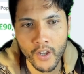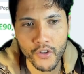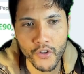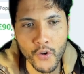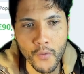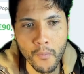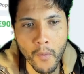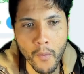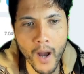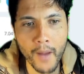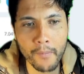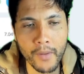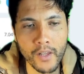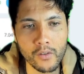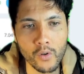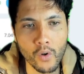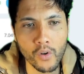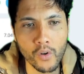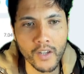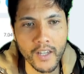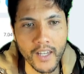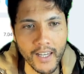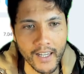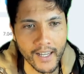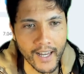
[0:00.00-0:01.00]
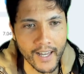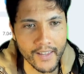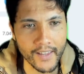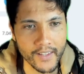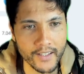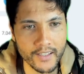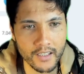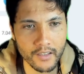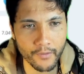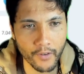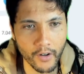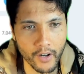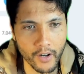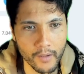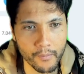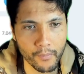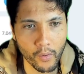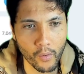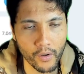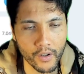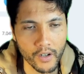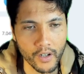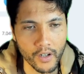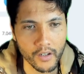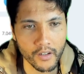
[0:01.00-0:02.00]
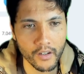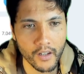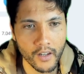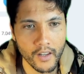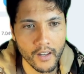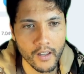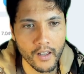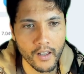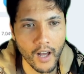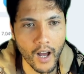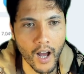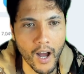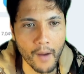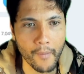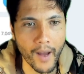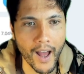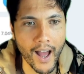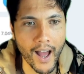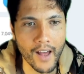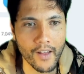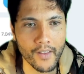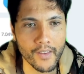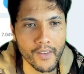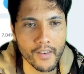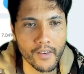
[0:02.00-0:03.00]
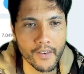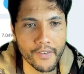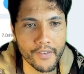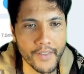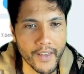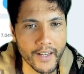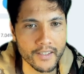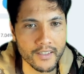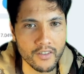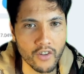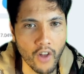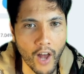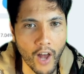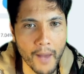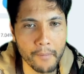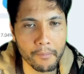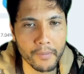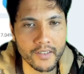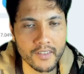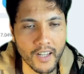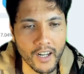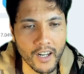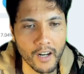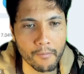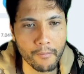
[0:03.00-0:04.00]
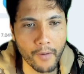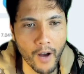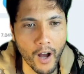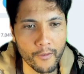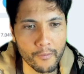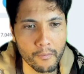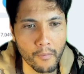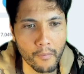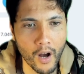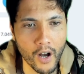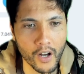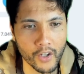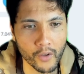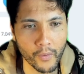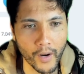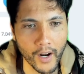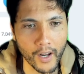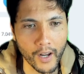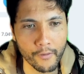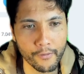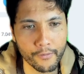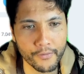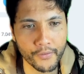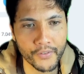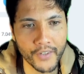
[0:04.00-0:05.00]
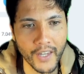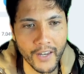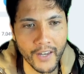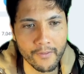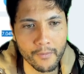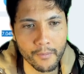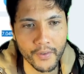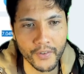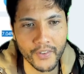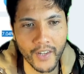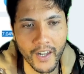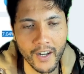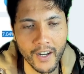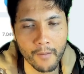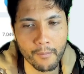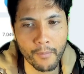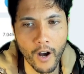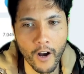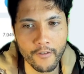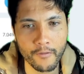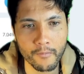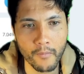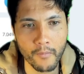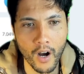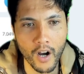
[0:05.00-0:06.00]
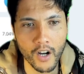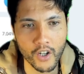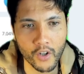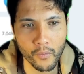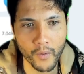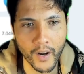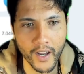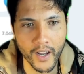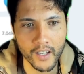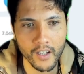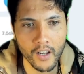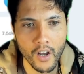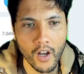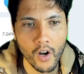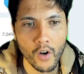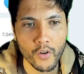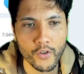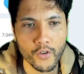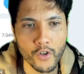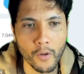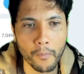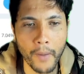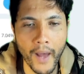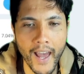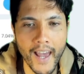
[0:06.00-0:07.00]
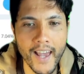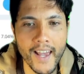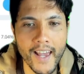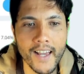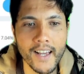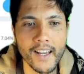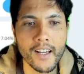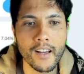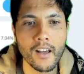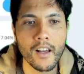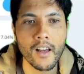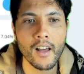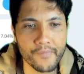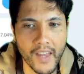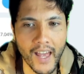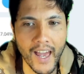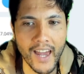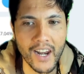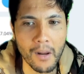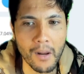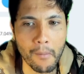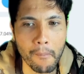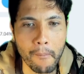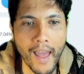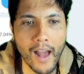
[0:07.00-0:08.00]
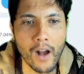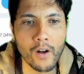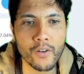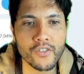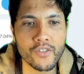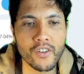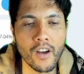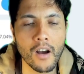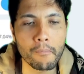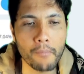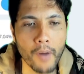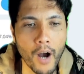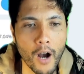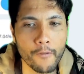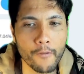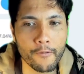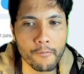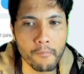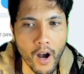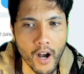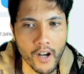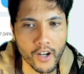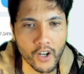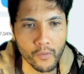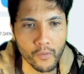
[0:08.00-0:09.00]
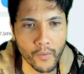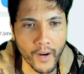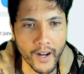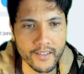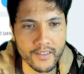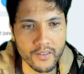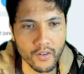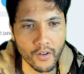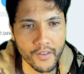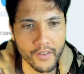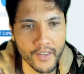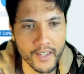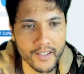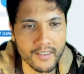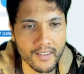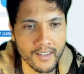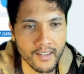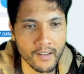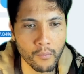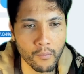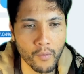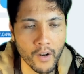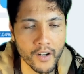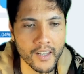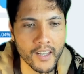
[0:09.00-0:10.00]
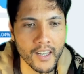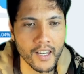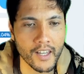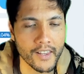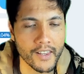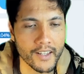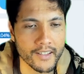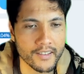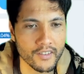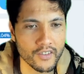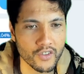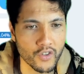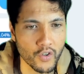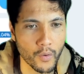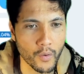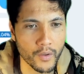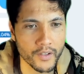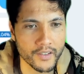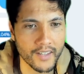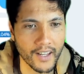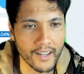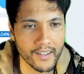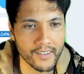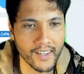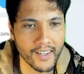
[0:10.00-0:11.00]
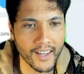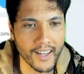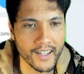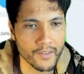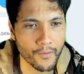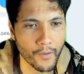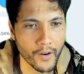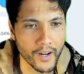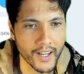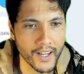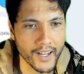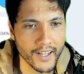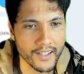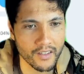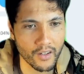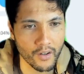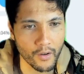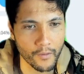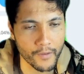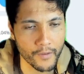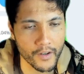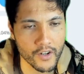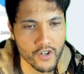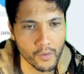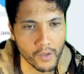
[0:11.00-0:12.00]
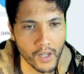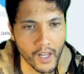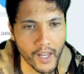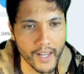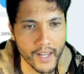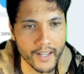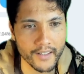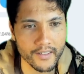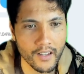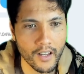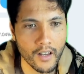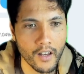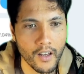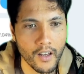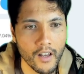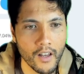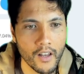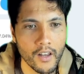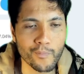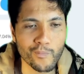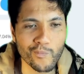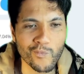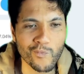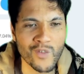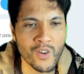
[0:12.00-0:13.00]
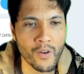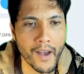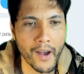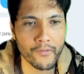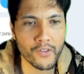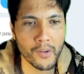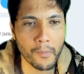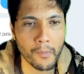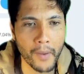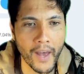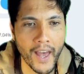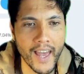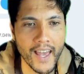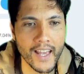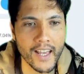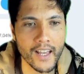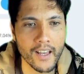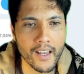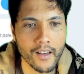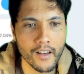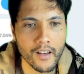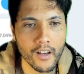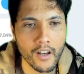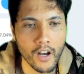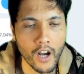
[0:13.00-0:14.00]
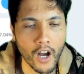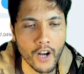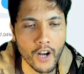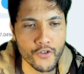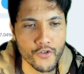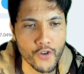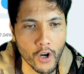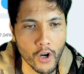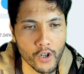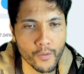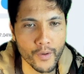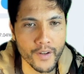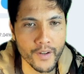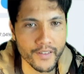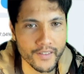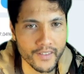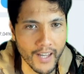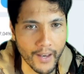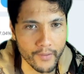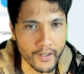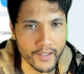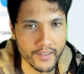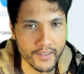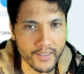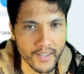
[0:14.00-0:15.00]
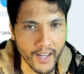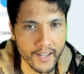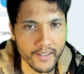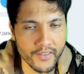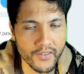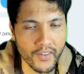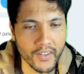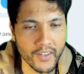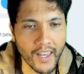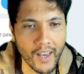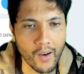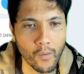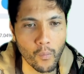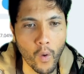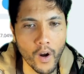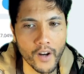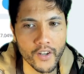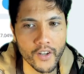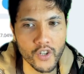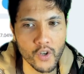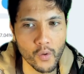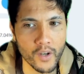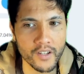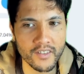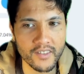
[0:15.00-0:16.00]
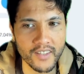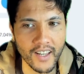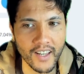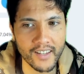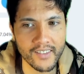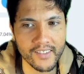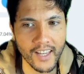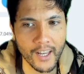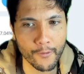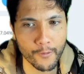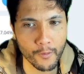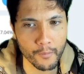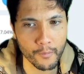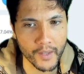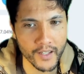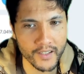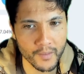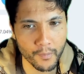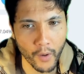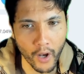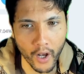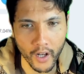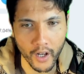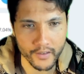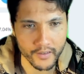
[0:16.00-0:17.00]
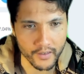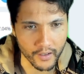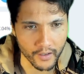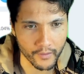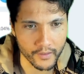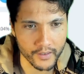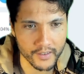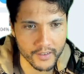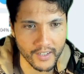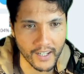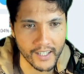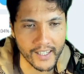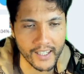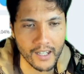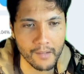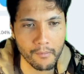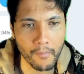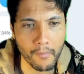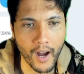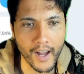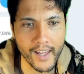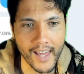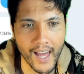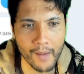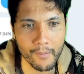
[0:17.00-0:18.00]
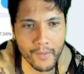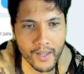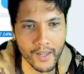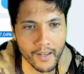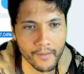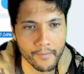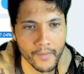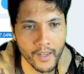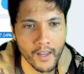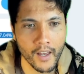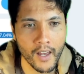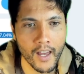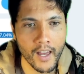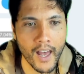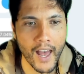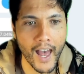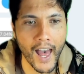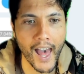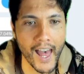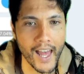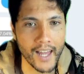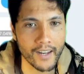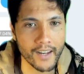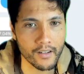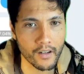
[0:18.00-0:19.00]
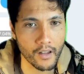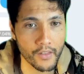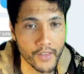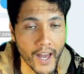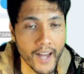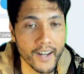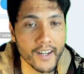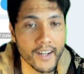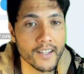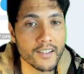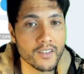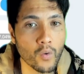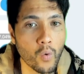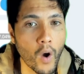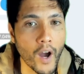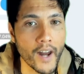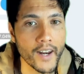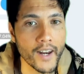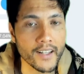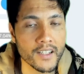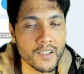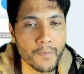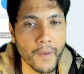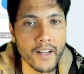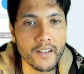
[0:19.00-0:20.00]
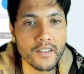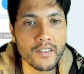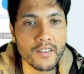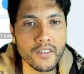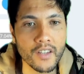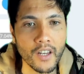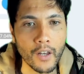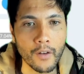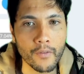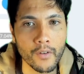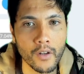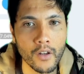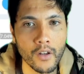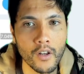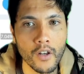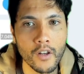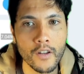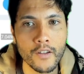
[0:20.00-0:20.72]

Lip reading: You might be looking, and this is very important, at this 9% above market rate, 7% above market rate. You're paying an amount above market rate. So this one here, this is USDT. It's very easy to visualize. You have to pay $1.07 to get 1 USDT from this person selling in Miami. And that is quite expensive.